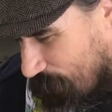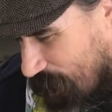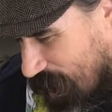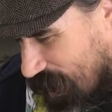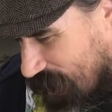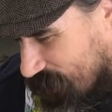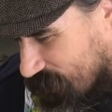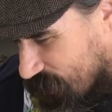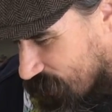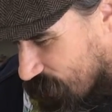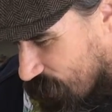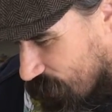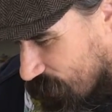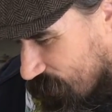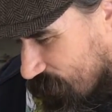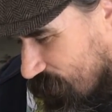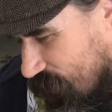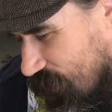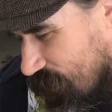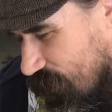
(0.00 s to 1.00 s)
by,
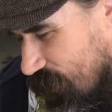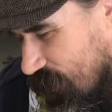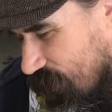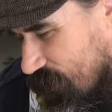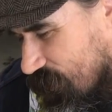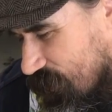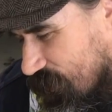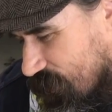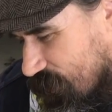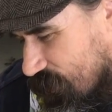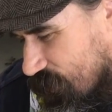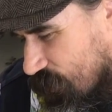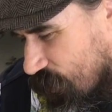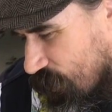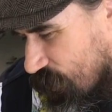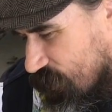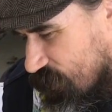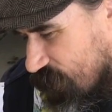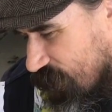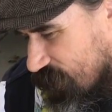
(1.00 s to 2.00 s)

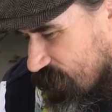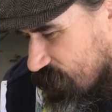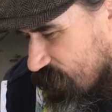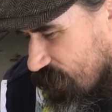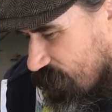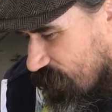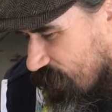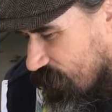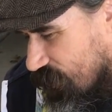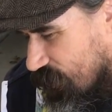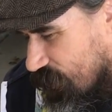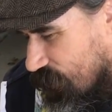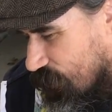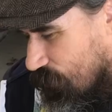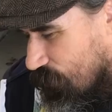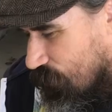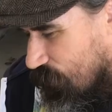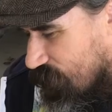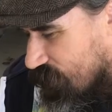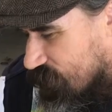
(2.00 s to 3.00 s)
turns into
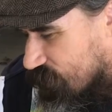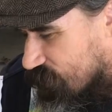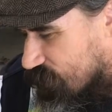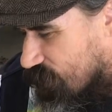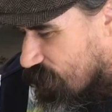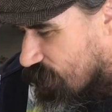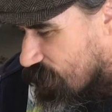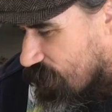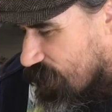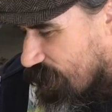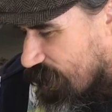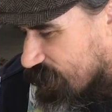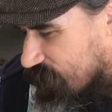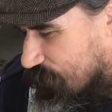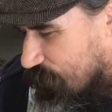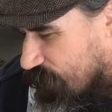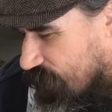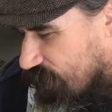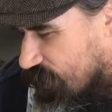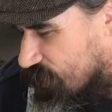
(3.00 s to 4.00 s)
we start
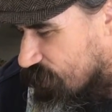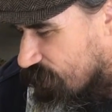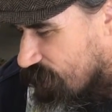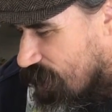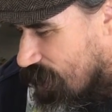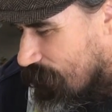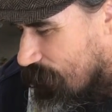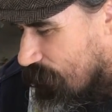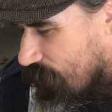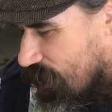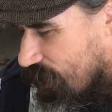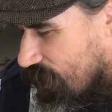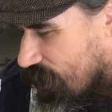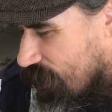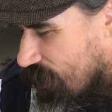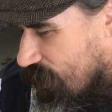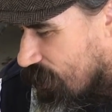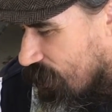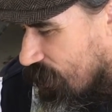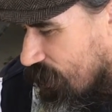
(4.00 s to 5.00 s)
expedition up, and
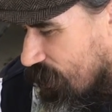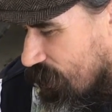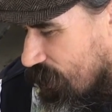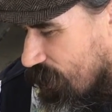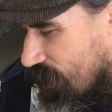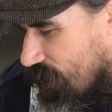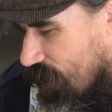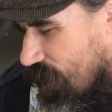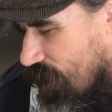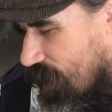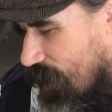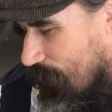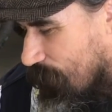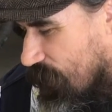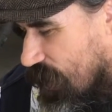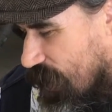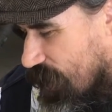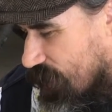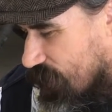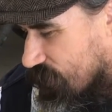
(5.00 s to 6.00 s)
I'm
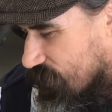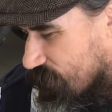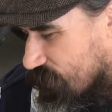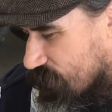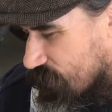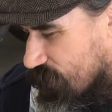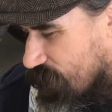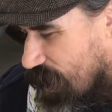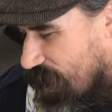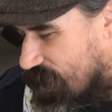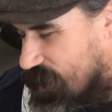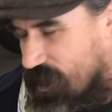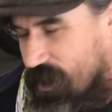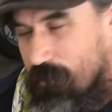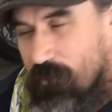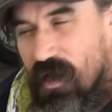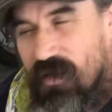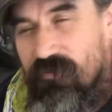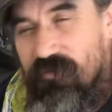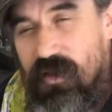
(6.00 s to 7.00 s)
like
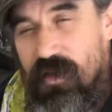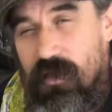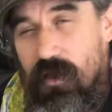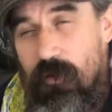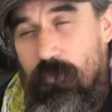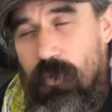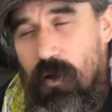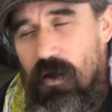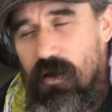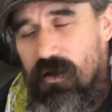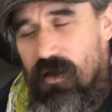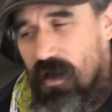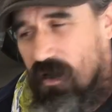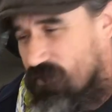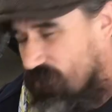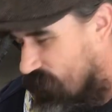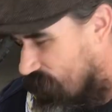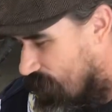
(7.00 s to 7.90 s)
ending my video part off,